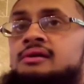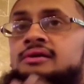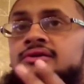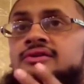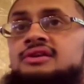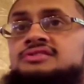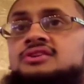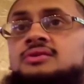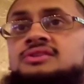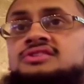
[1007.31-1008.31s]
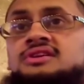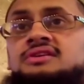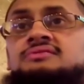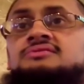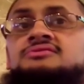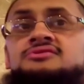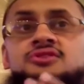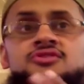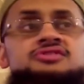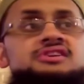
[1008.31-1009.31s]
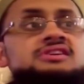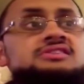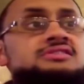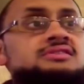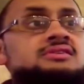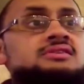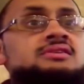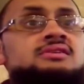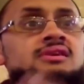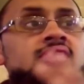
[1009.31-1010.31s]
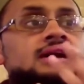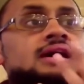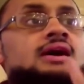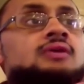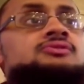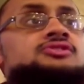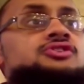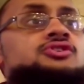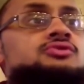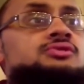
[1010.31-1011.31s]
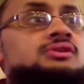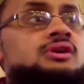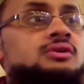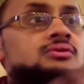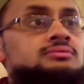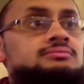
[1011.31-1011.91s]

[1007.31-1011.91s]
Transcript: You can ask a question here. Socrates, how do you know?